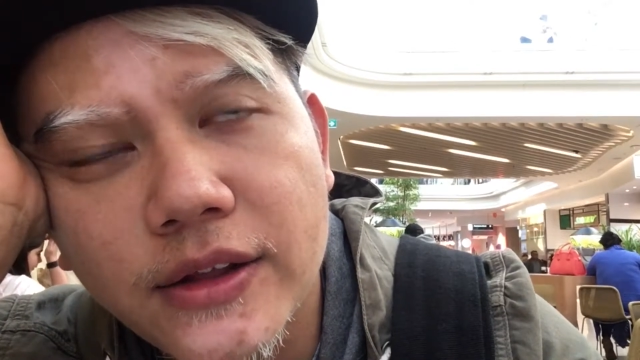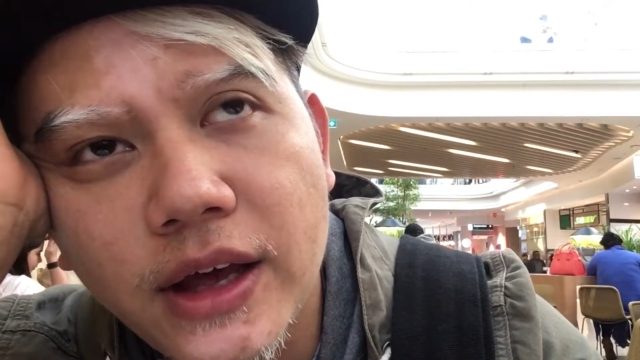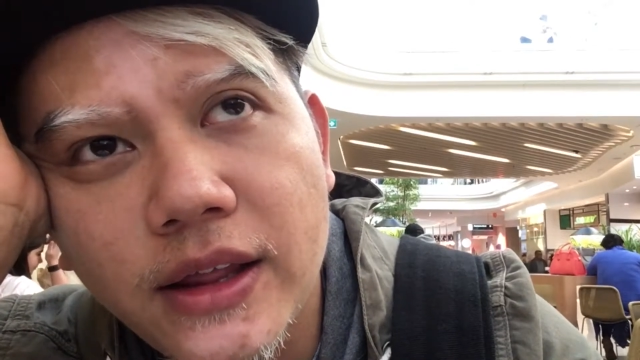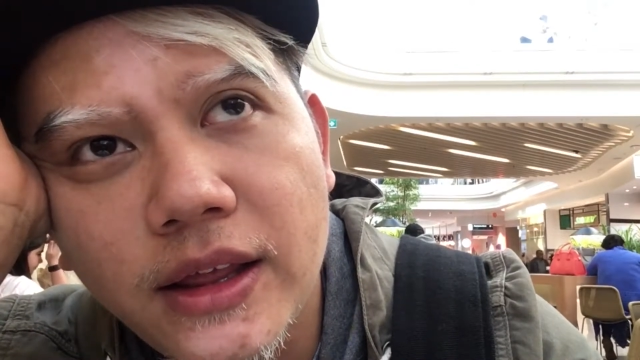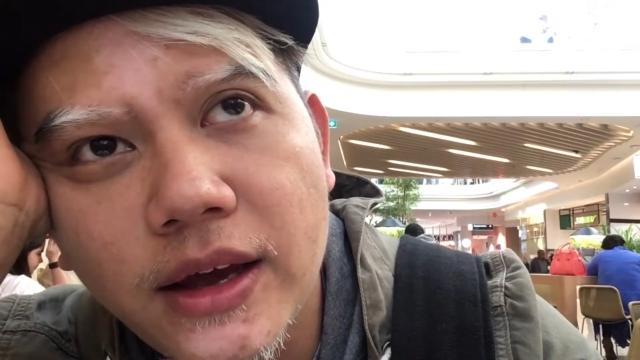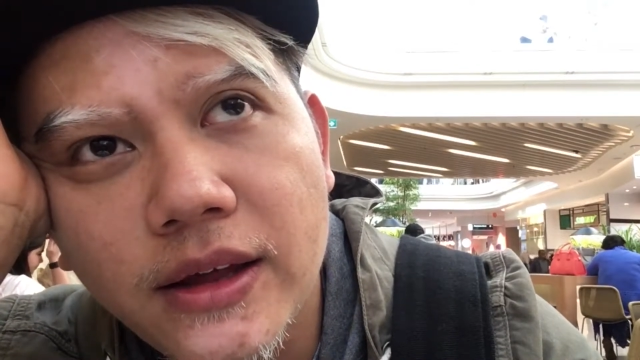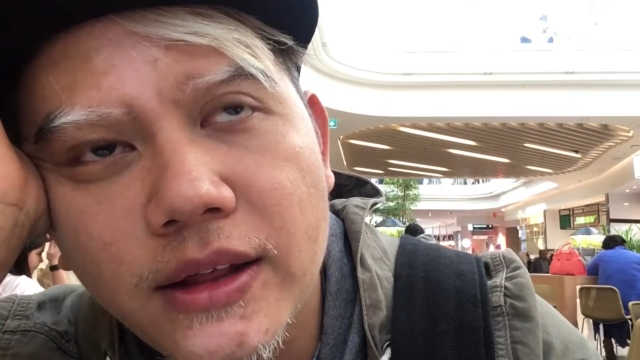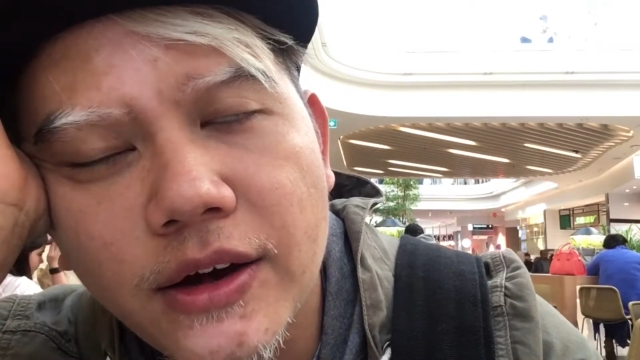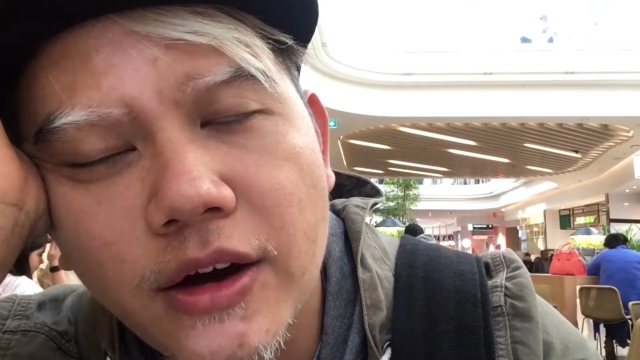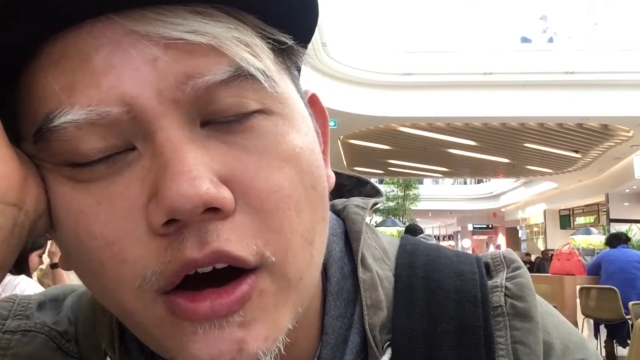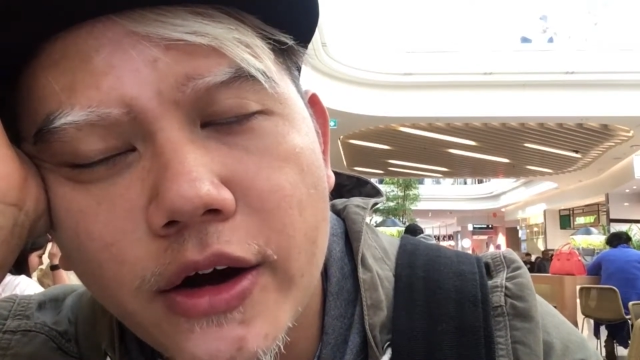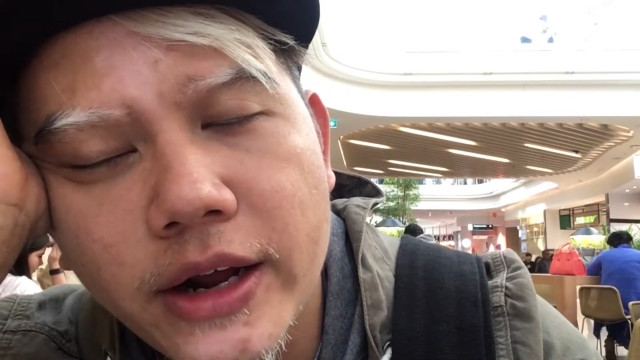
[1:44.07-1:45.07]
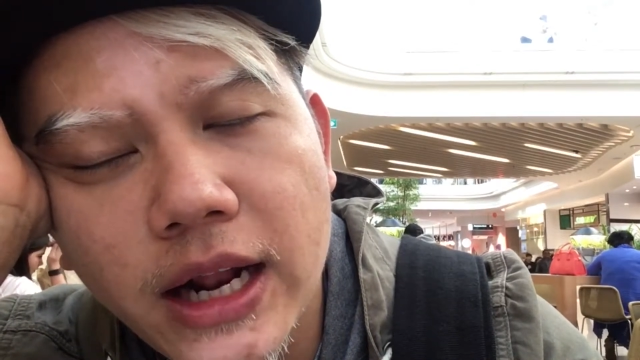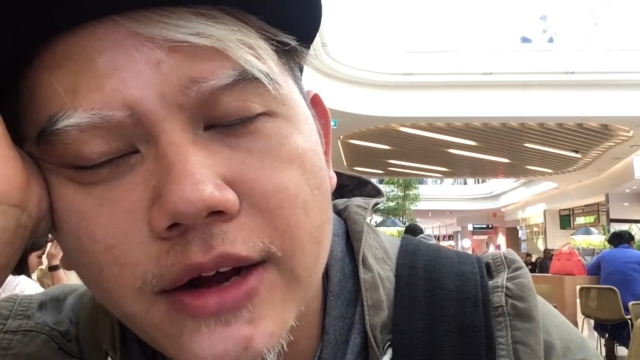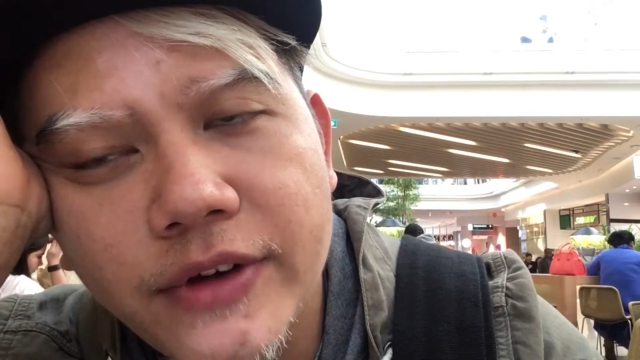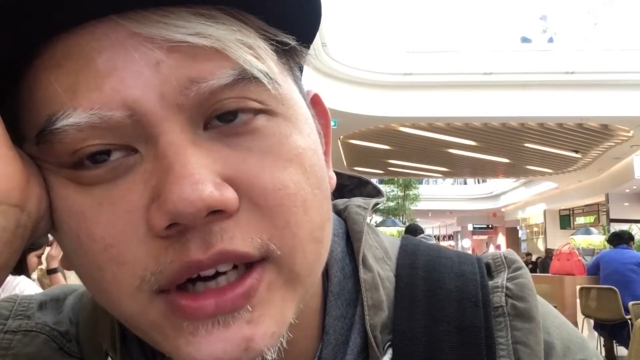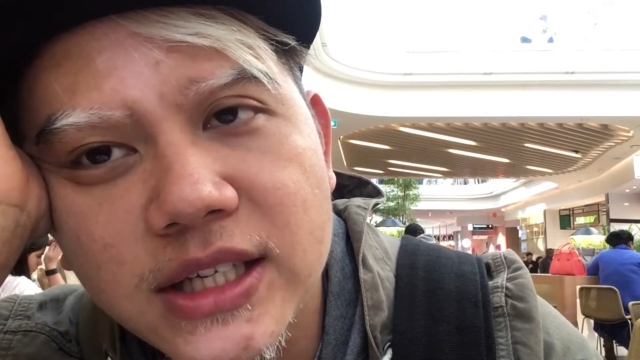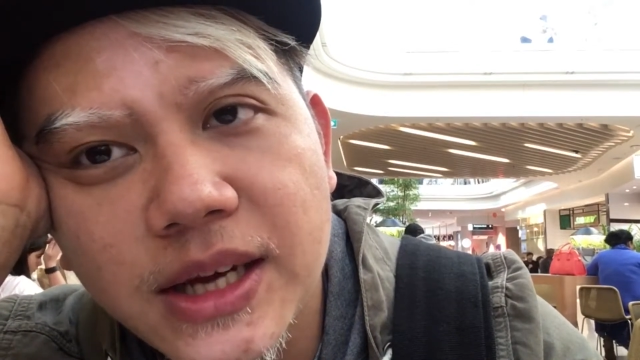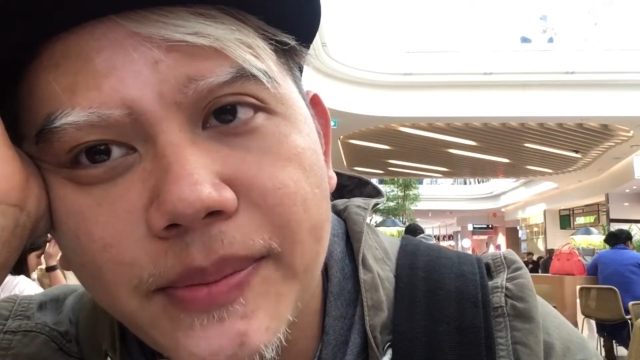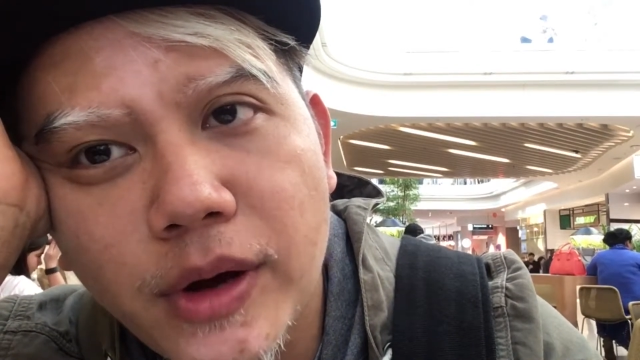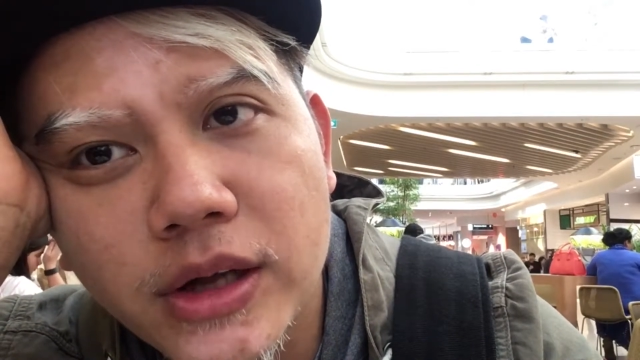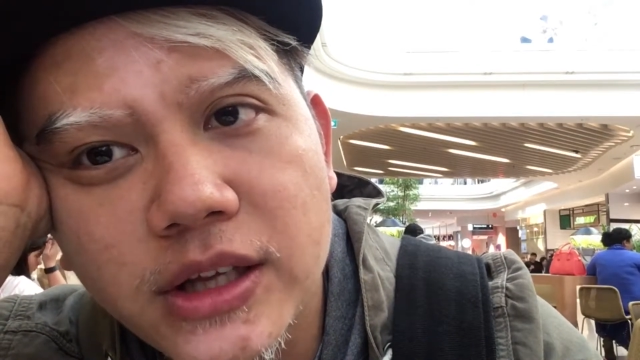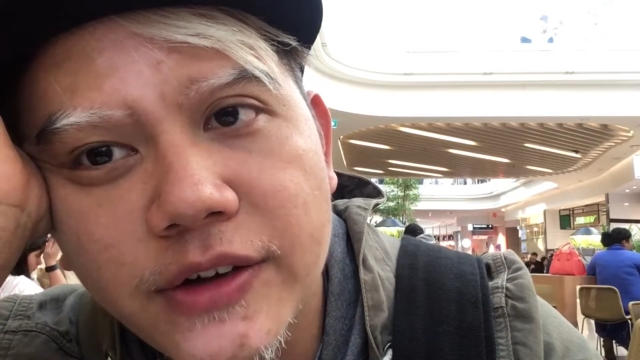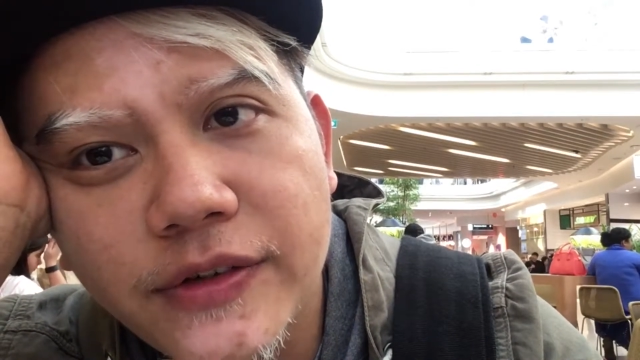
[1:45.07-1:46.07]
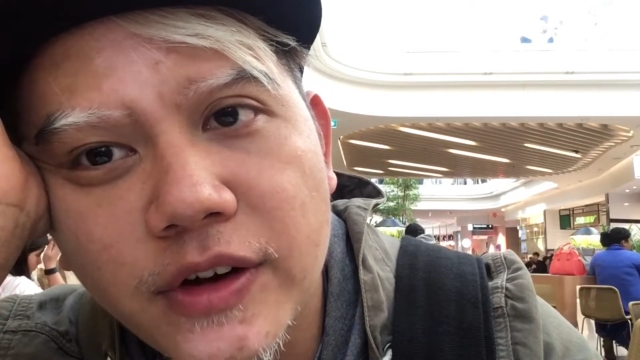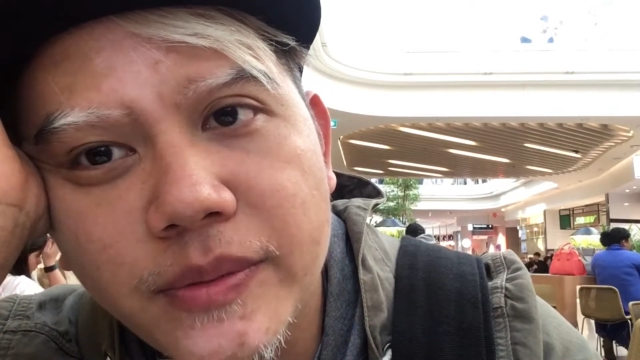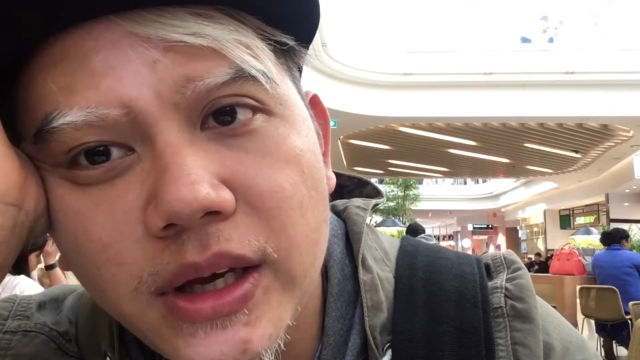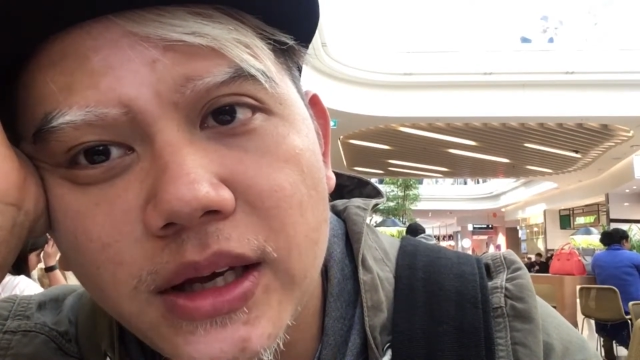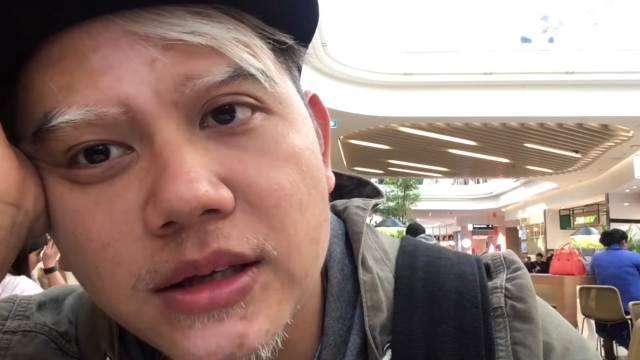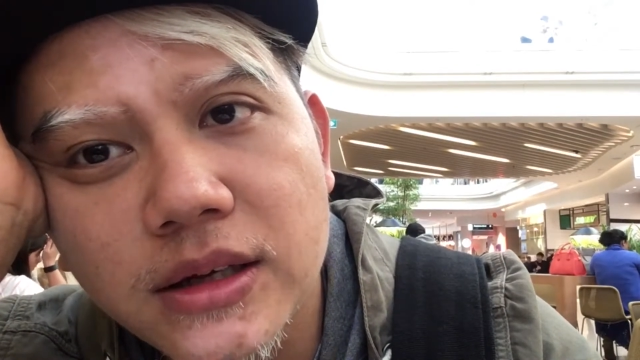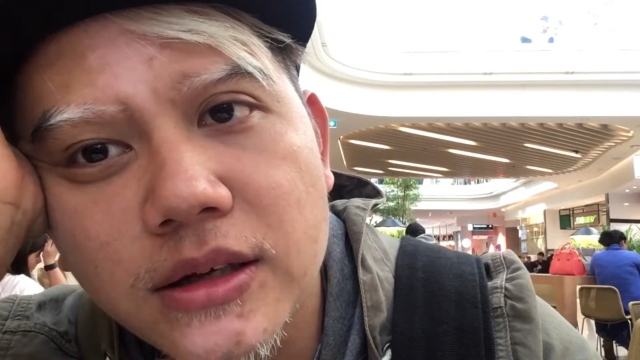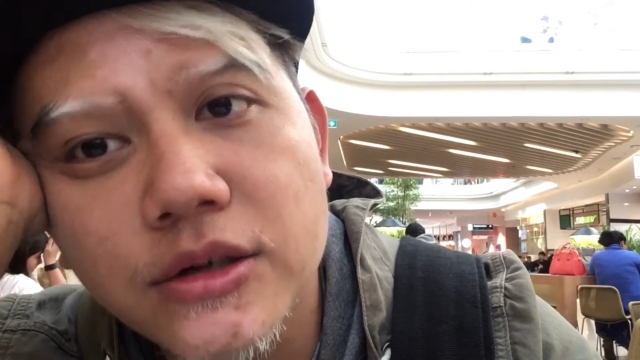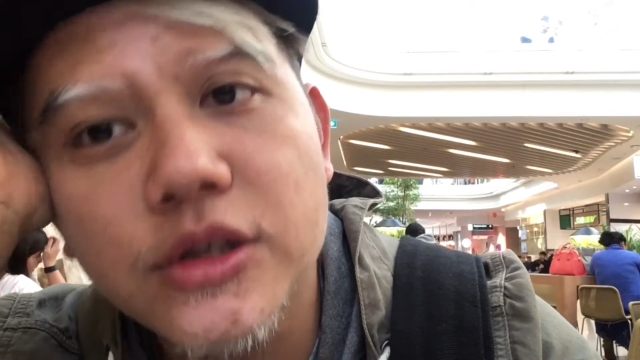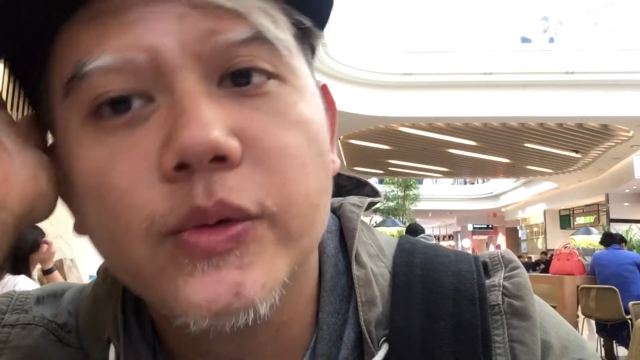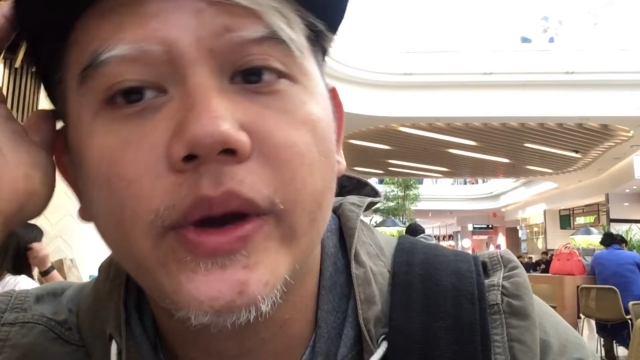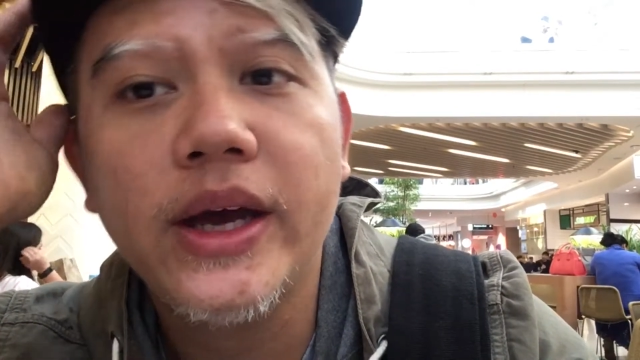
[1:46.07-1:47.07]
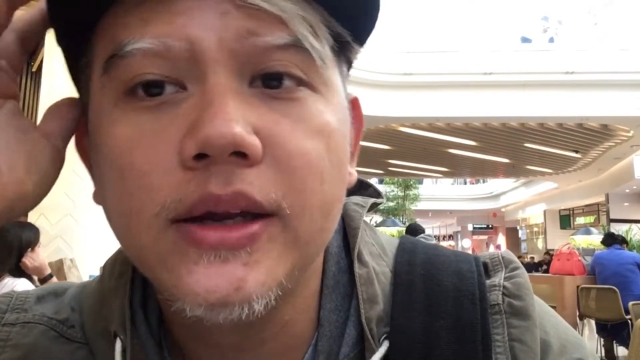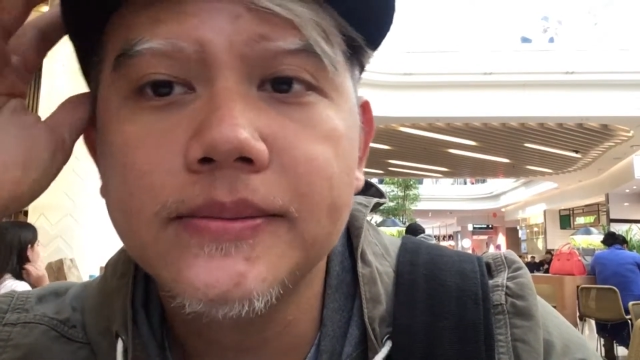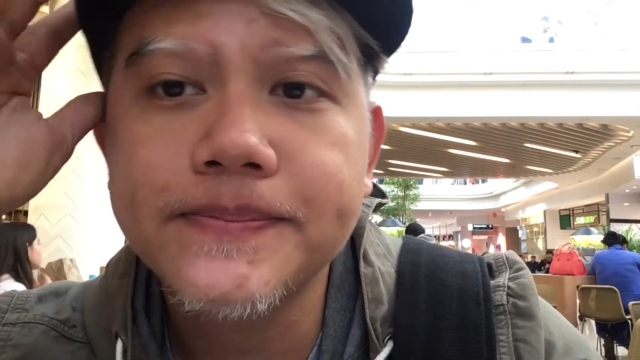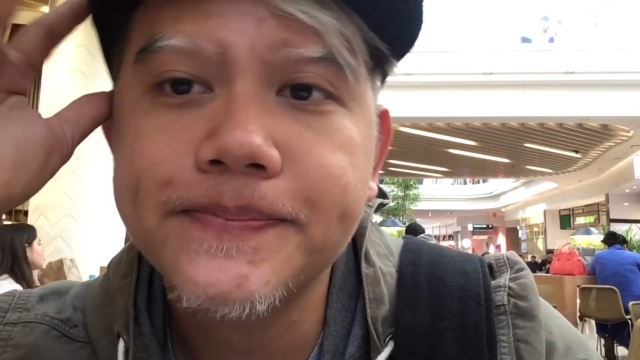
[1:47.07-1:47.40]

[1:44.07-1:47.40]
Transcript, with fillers: they, they, they're on it and are very supportive of me to lose weight